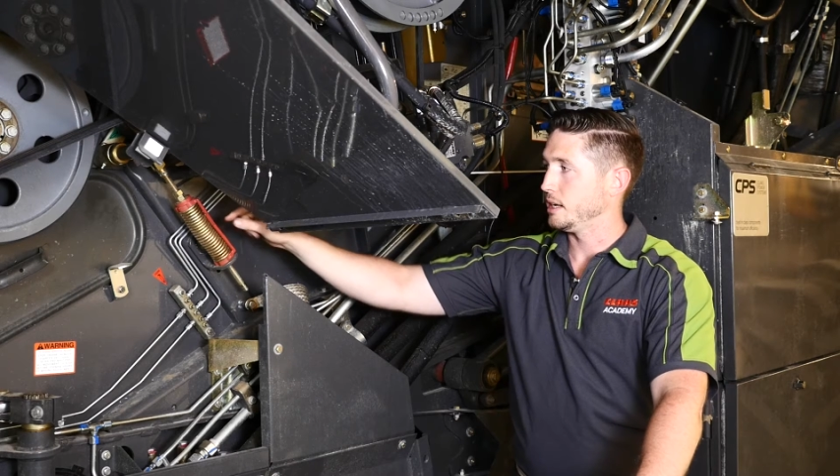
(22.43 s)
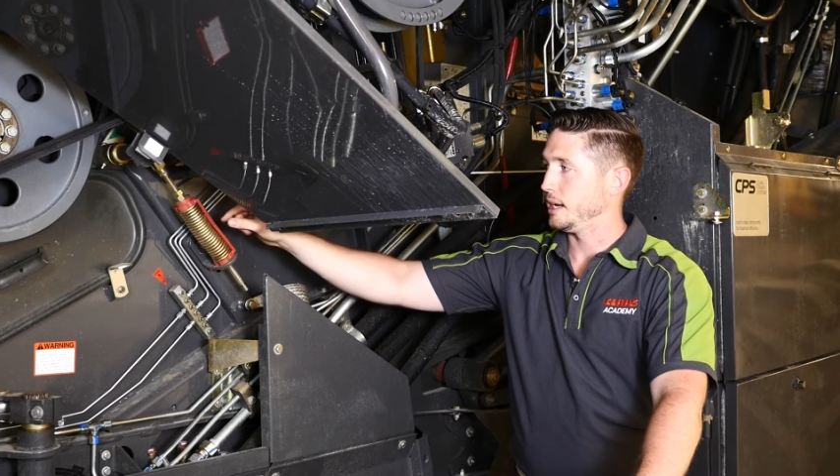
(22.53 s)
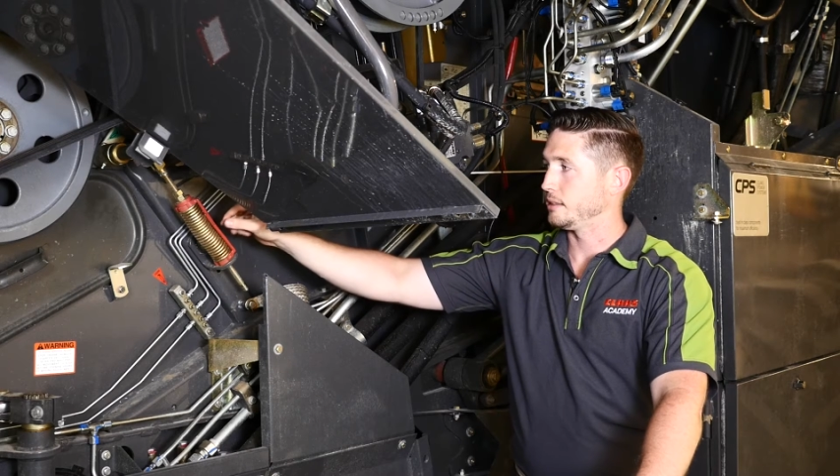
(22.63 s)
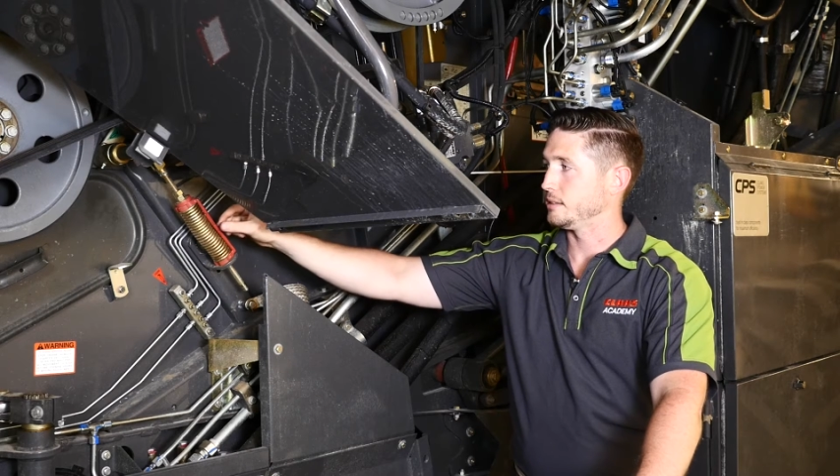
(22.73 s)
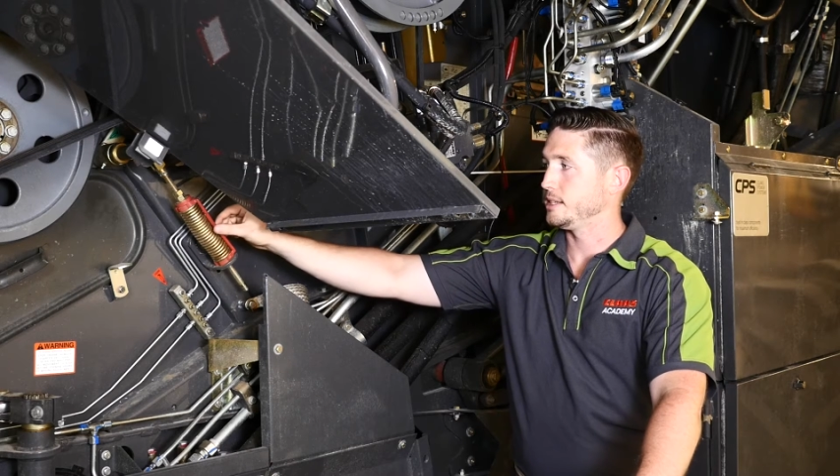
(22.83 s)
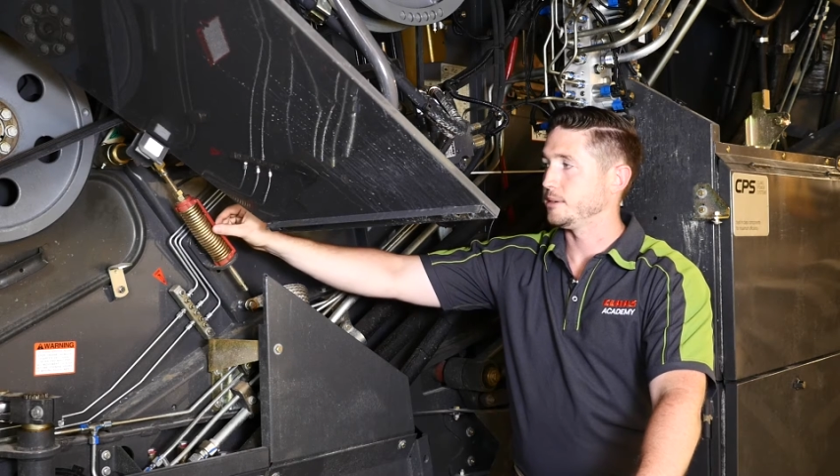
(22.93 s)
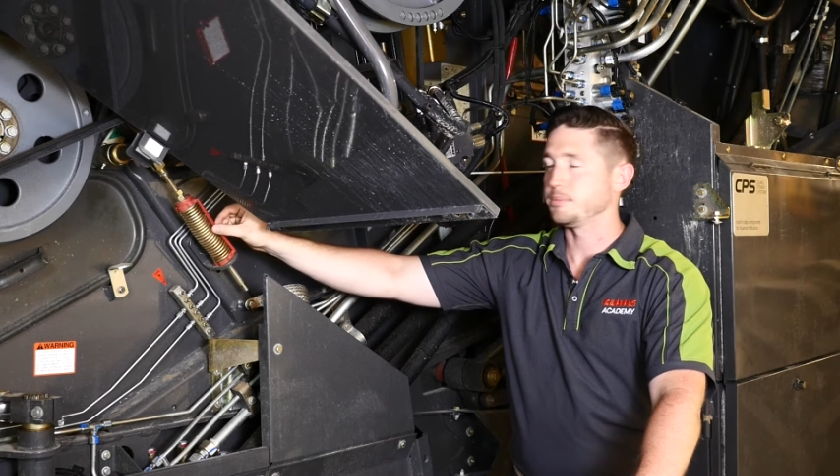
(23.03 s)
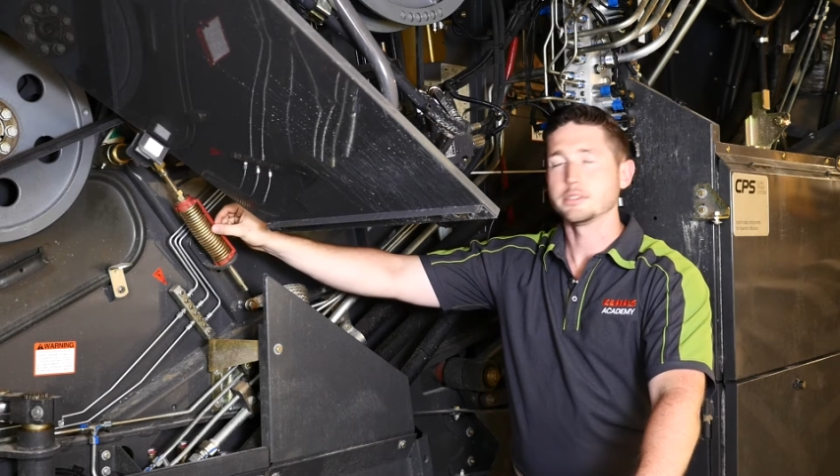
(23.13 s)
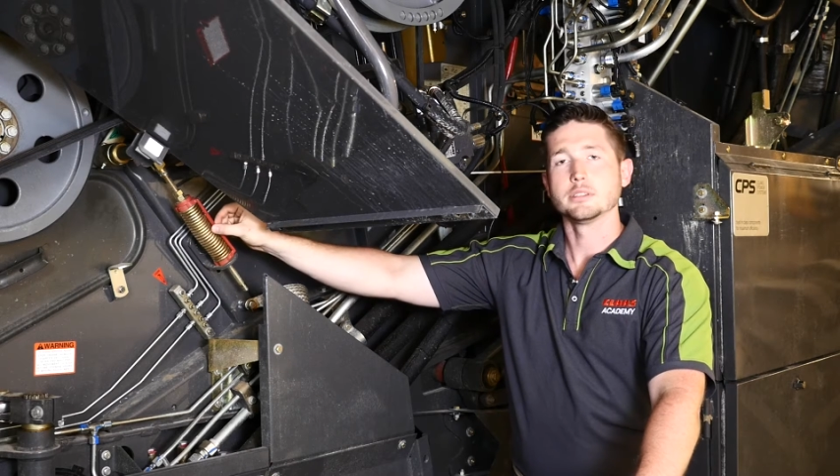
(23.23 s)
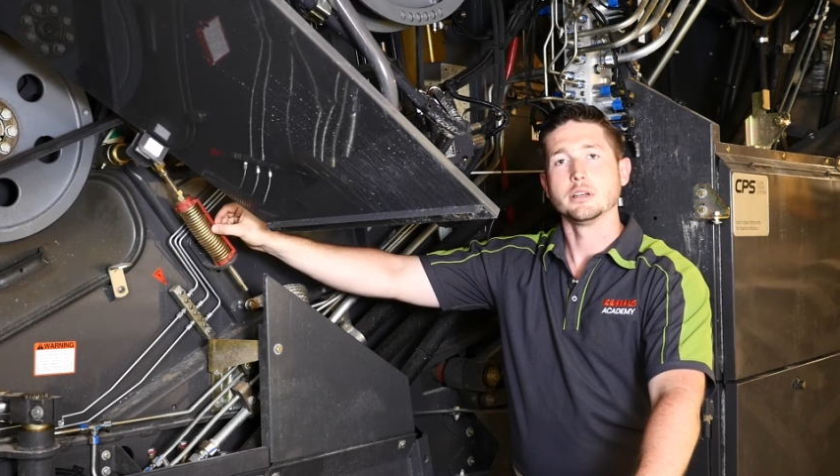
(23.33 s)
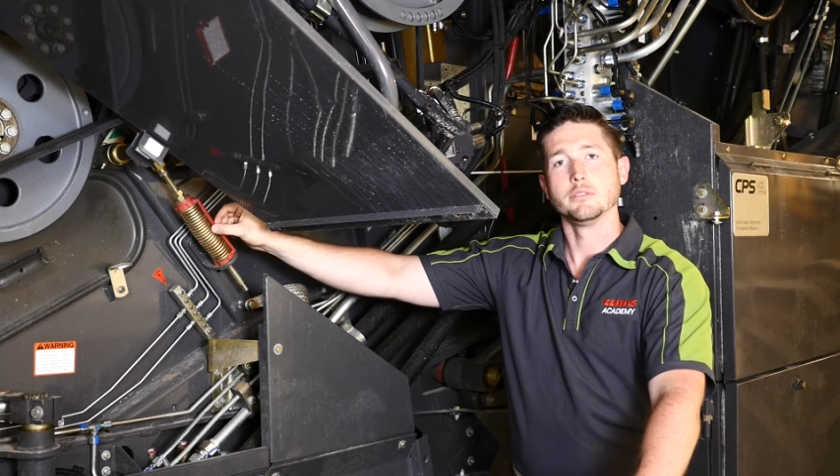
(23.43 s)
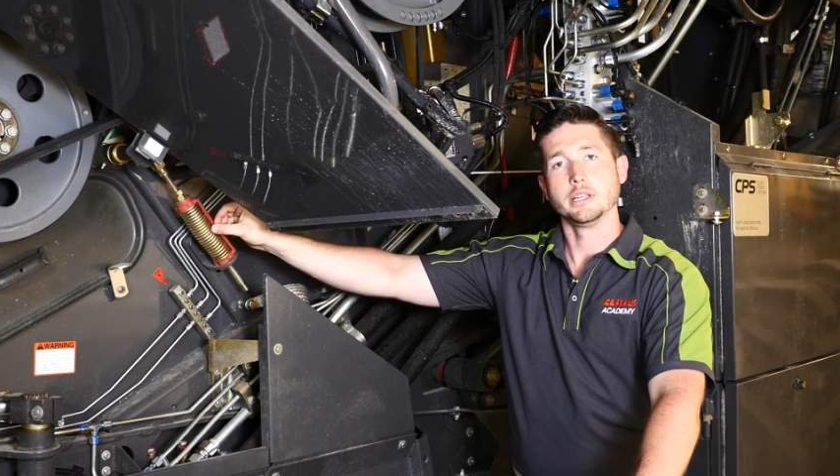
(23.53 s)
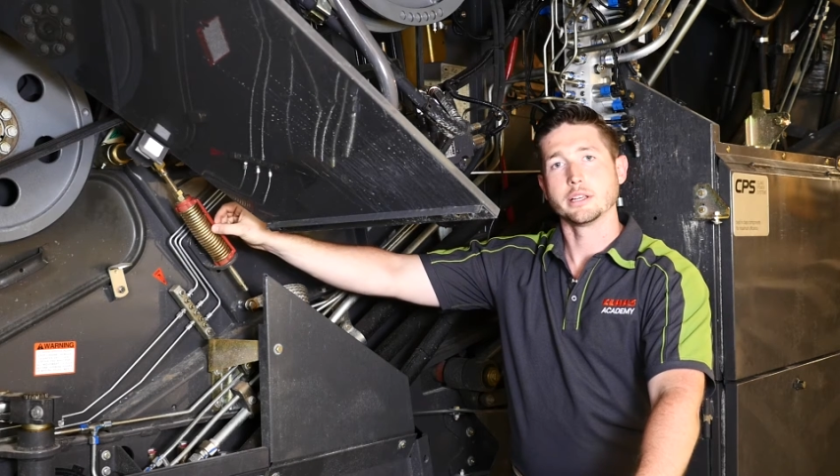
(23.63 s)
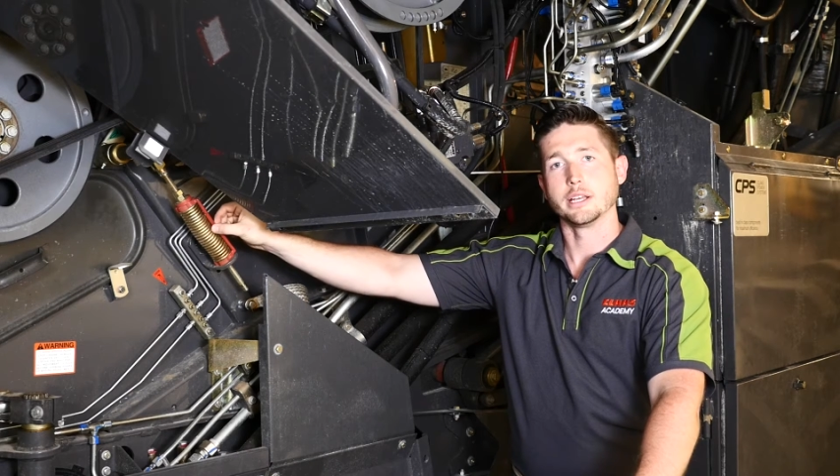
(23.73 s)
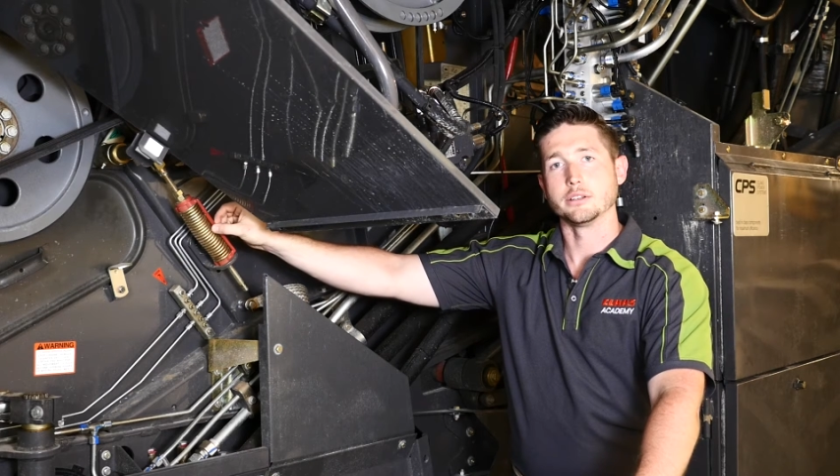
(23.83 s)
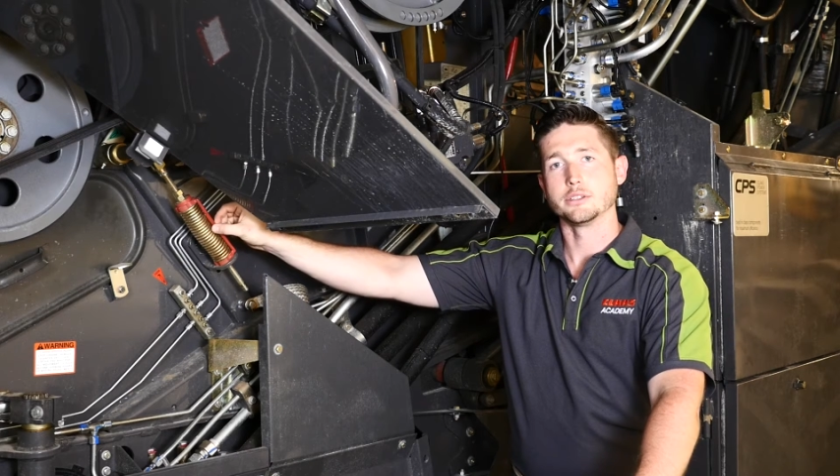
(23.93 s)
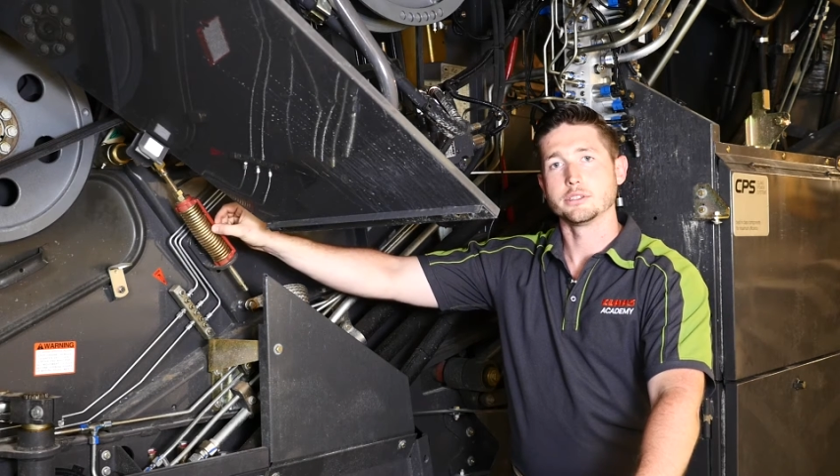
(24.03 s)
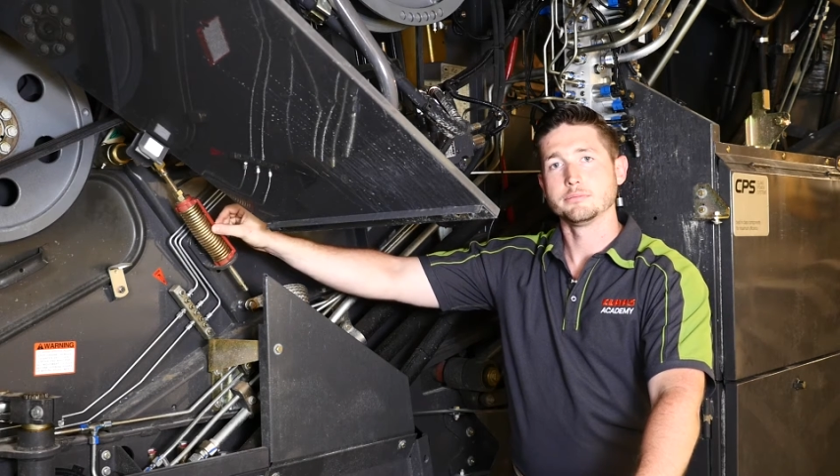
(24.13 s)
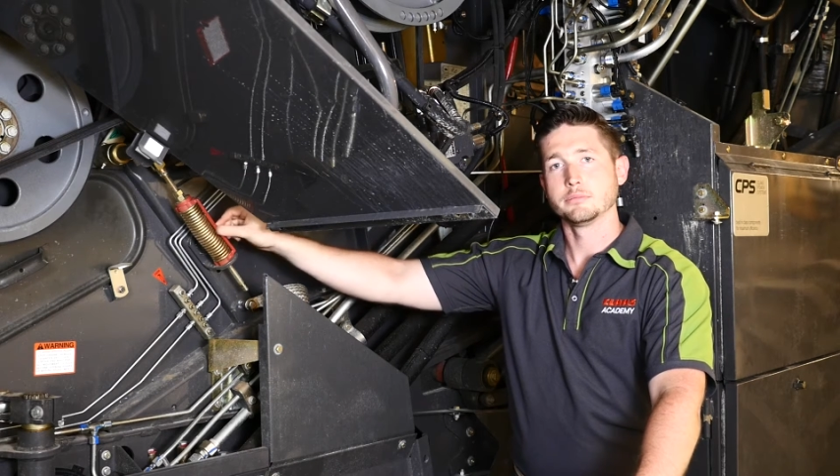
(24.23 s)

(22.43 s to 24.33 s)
at the tips of the indicators.